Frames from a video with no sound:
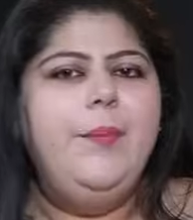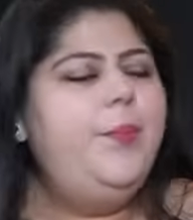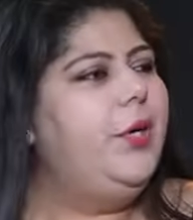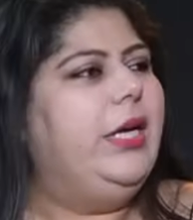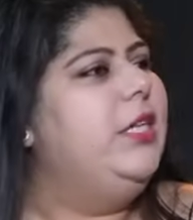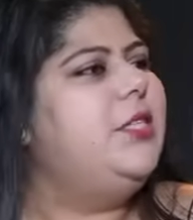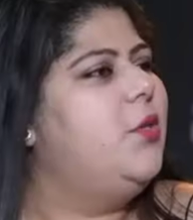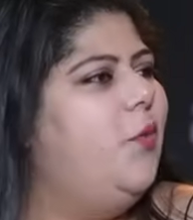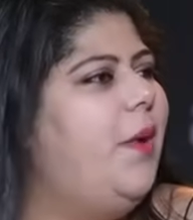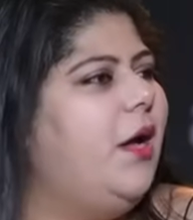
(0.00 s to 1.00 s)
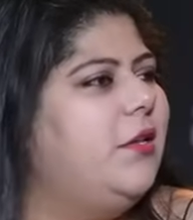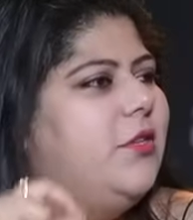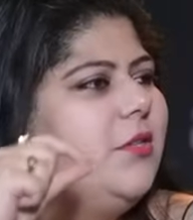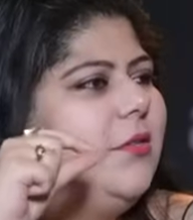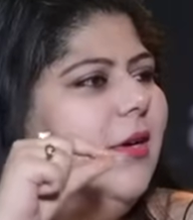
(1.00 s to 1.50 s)
I'm putting in so
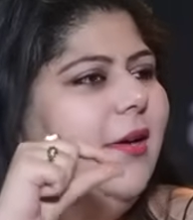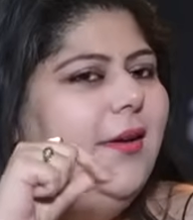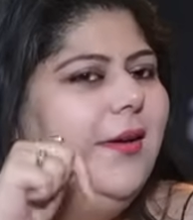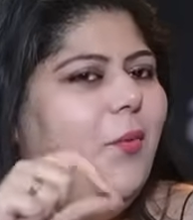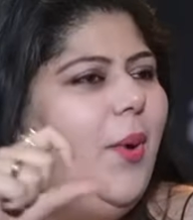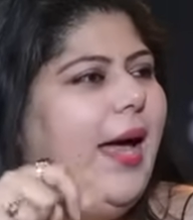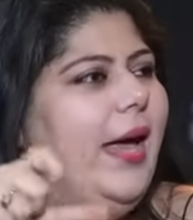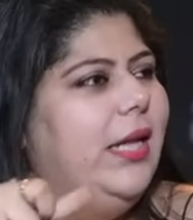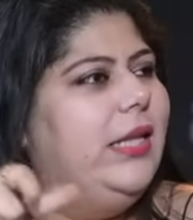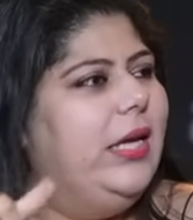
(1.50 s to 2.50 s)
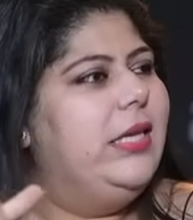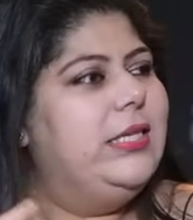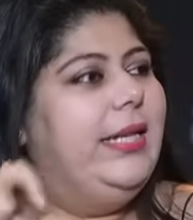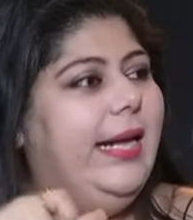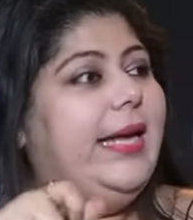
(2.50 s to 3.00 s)
much. Why aren't
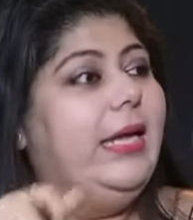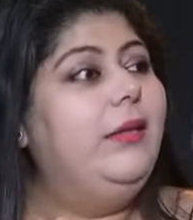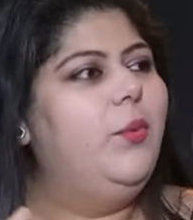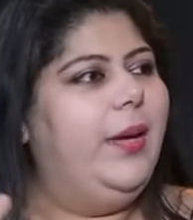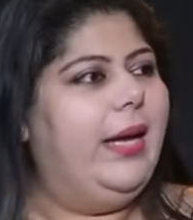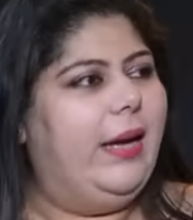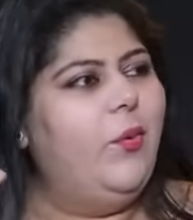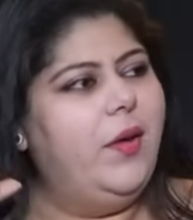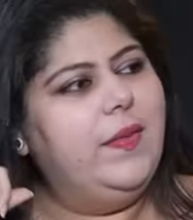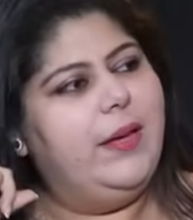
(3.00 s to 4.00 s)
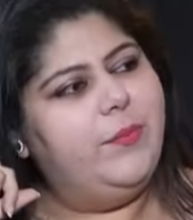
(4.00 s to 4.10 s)
things clicking the way I want